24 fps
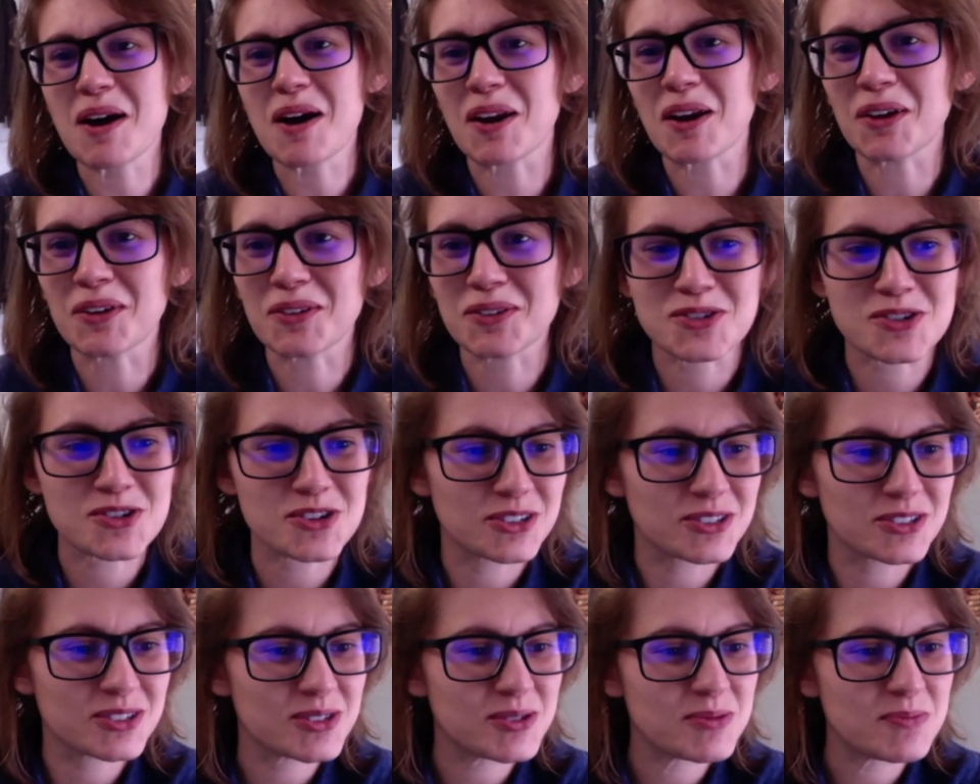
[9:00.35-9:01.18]
about health
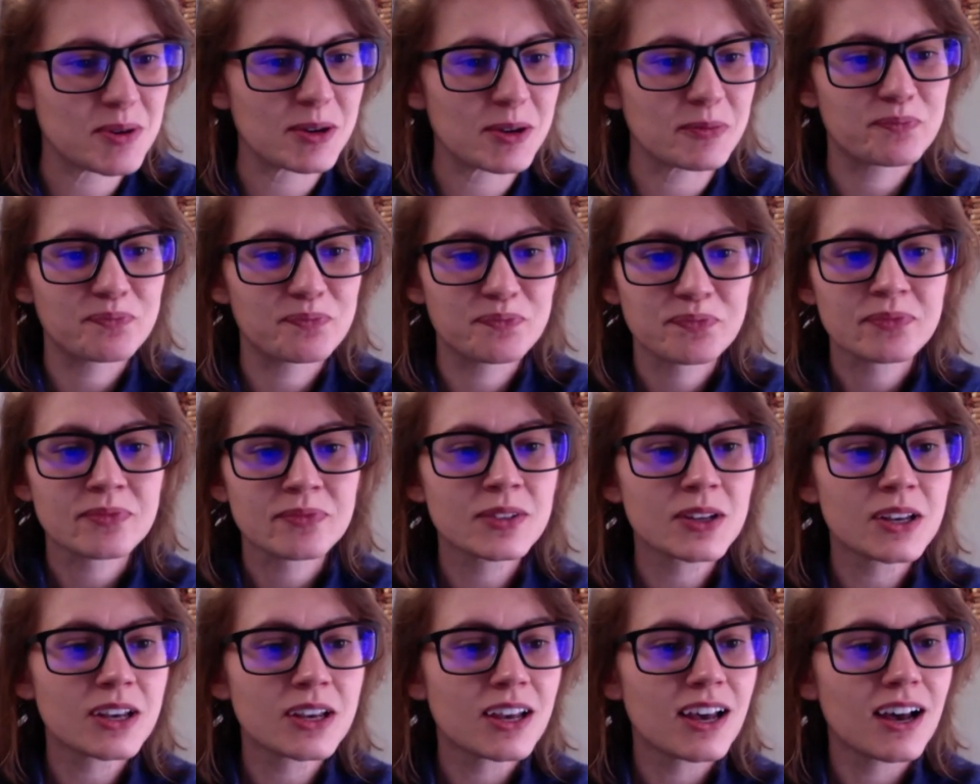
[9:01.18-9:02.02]
insurance, but,
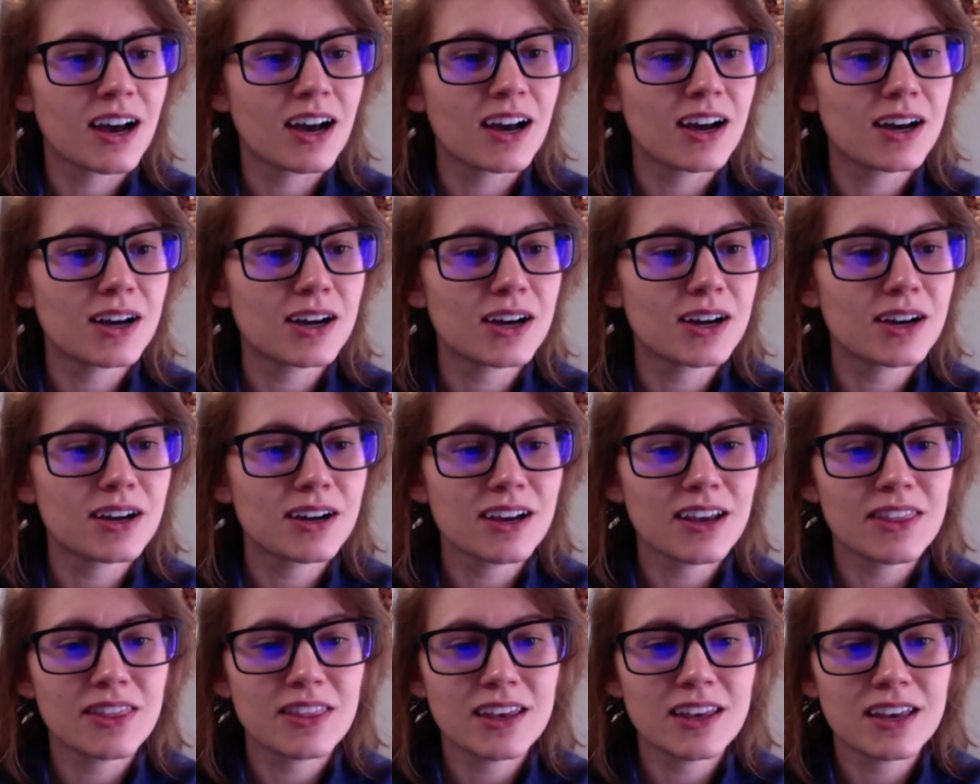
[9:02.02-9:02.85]

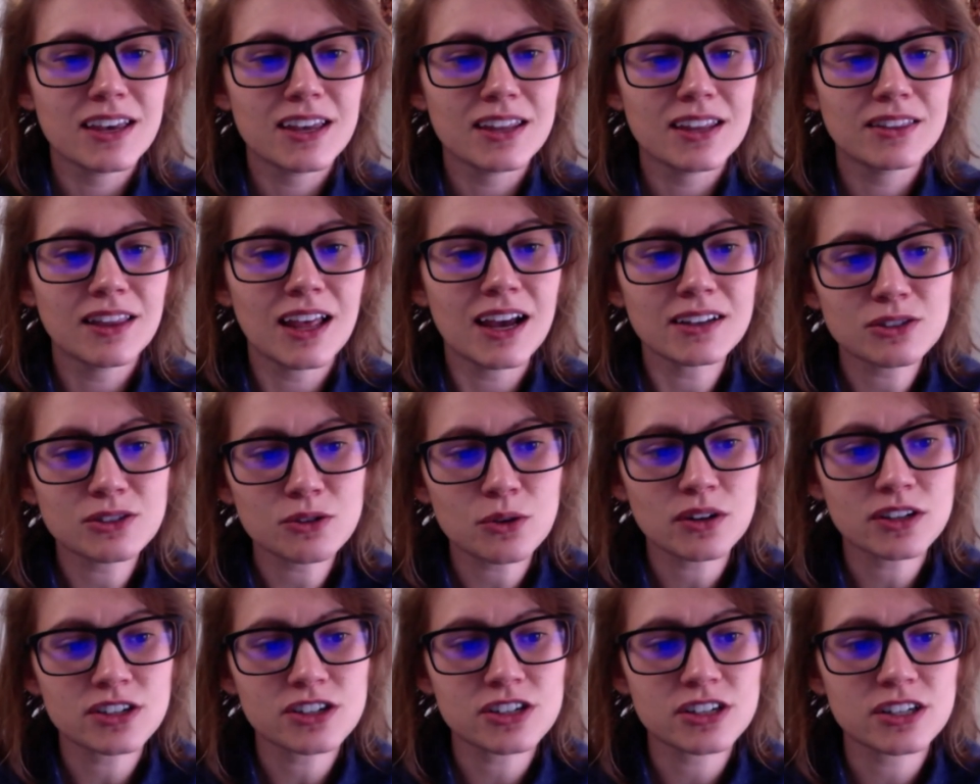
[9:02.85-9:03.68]
and then last
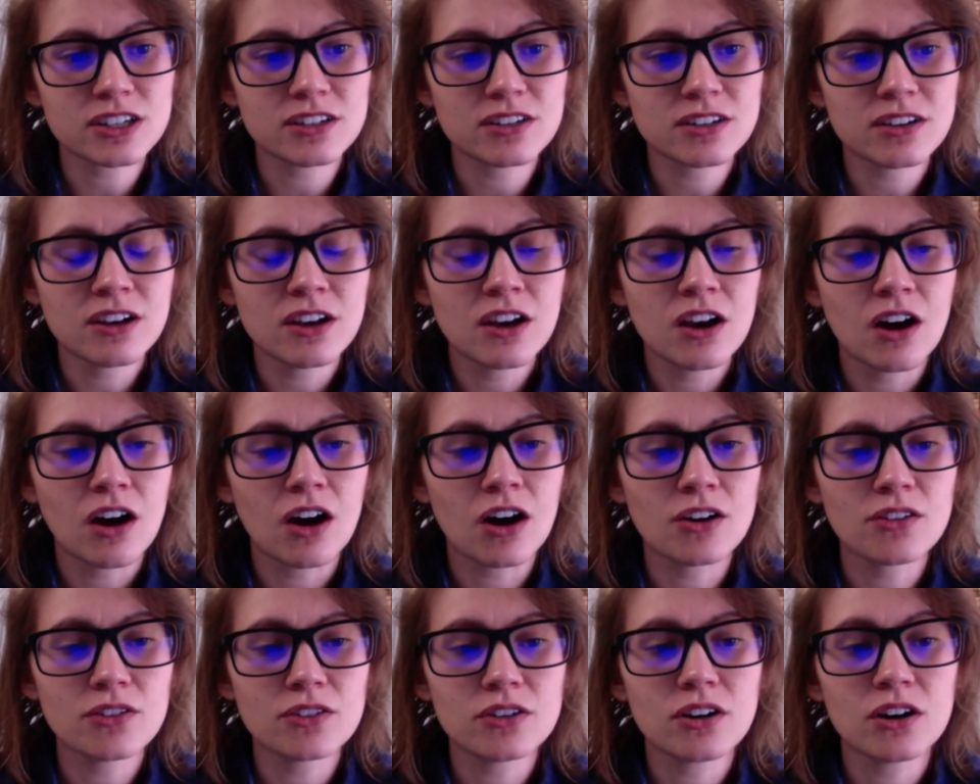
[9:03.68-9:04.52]
question,
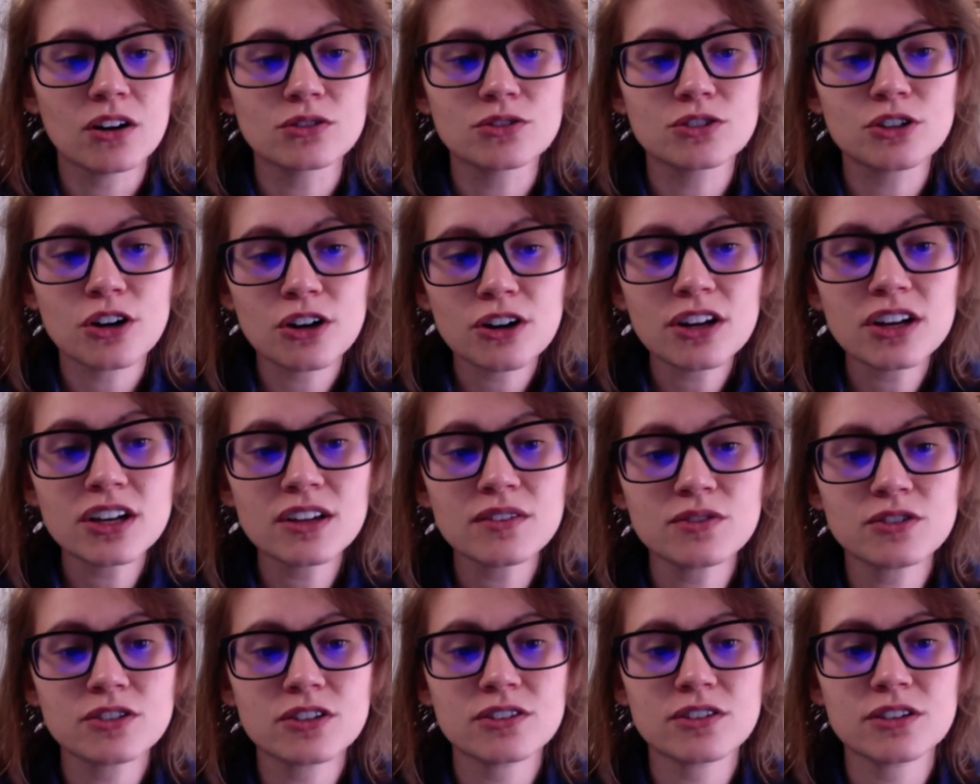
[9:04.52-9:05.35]
are there
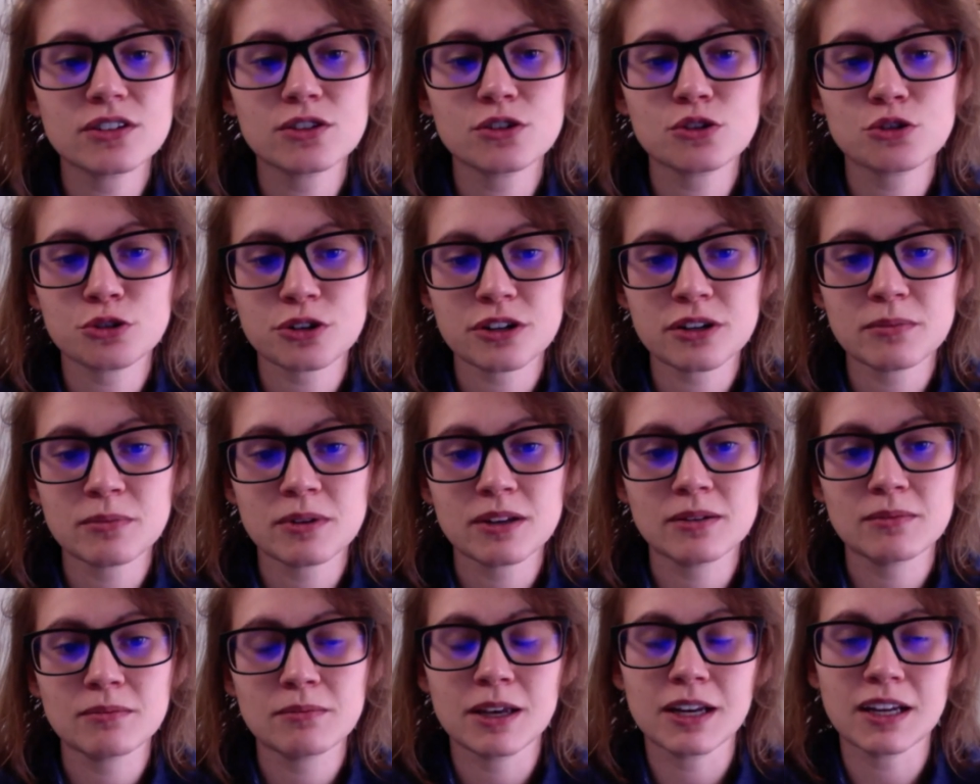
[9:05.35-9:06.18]
alternatives to this
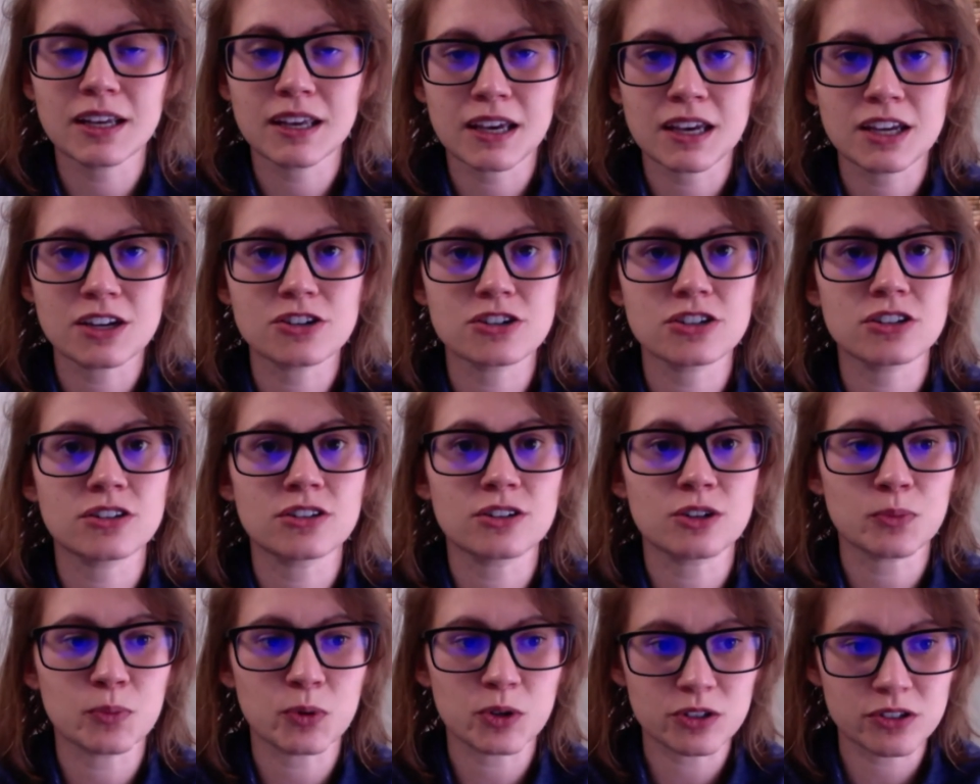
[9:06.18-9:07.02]
treatment, medication,
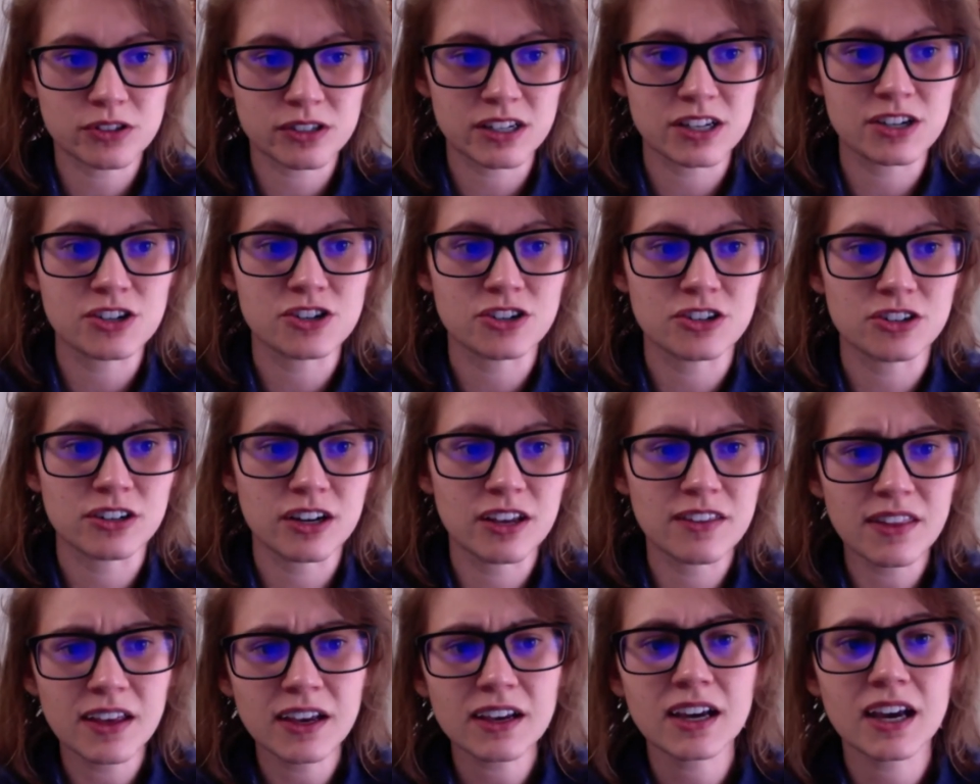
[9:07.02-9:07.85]
or procedure?
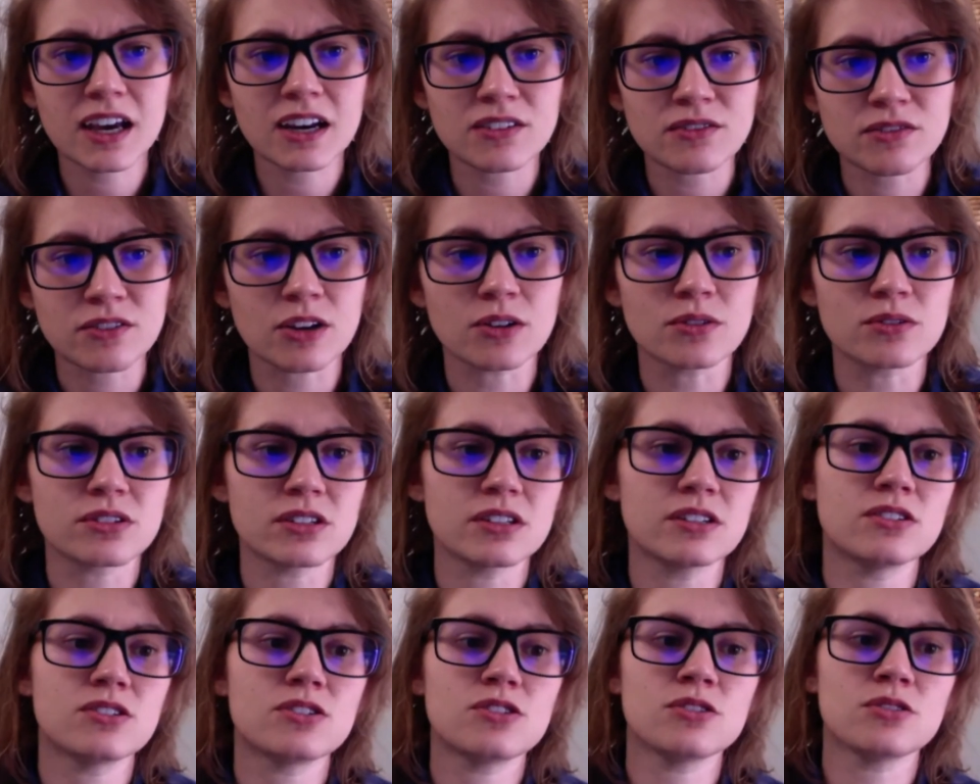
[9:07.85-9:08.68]
And that kind of goes
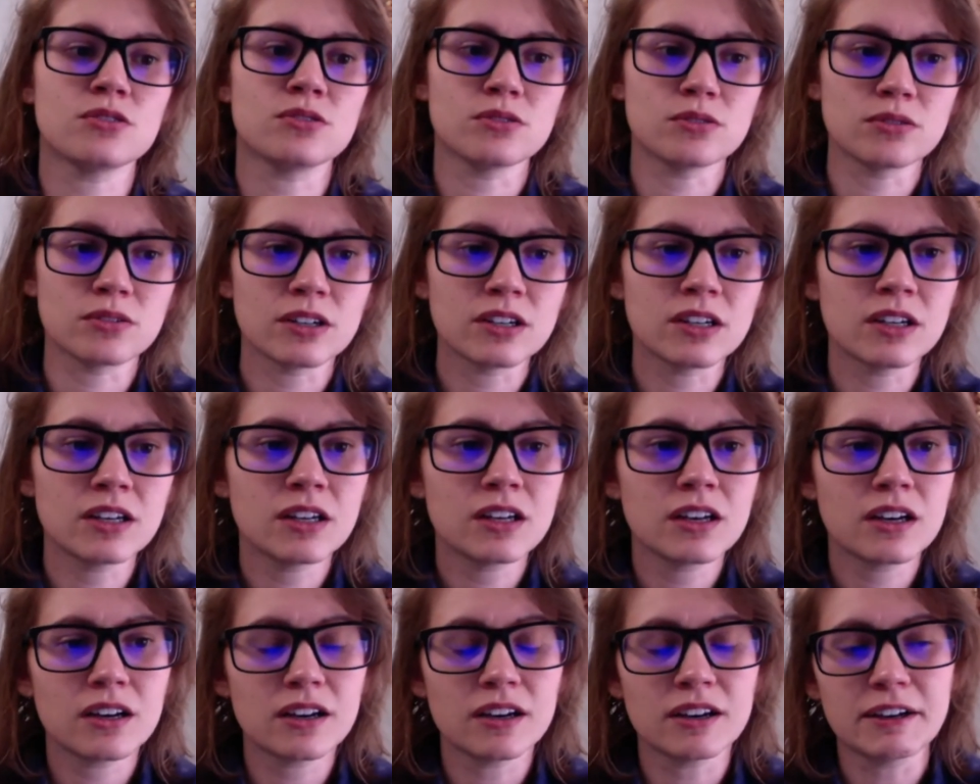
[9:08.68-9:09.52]
into,
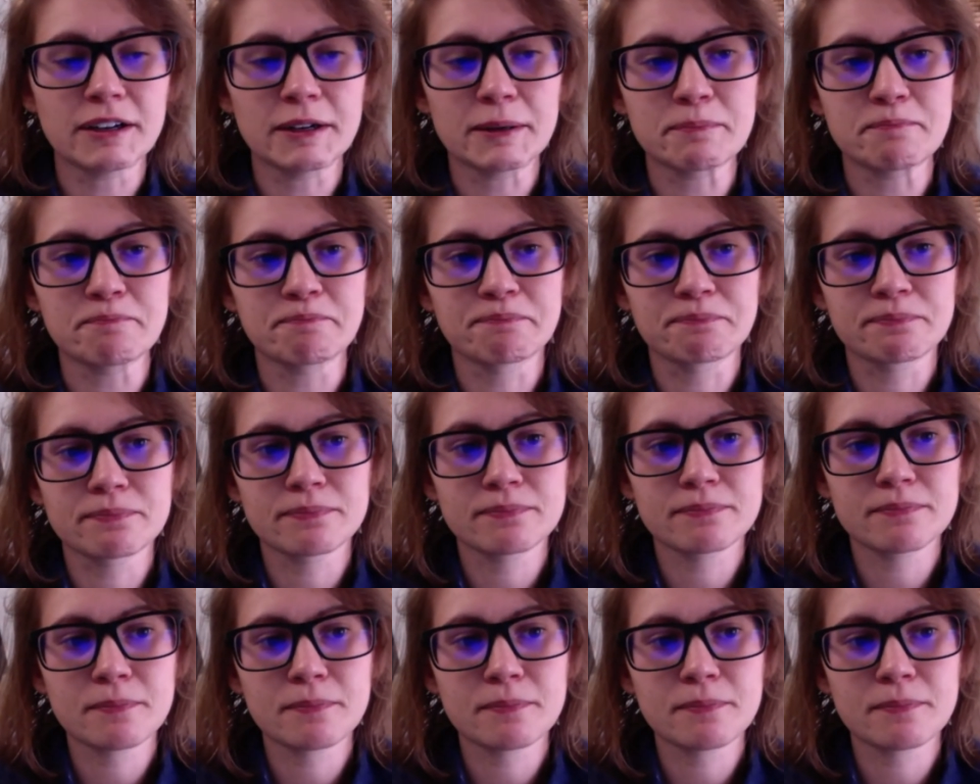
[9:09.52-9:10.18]
um,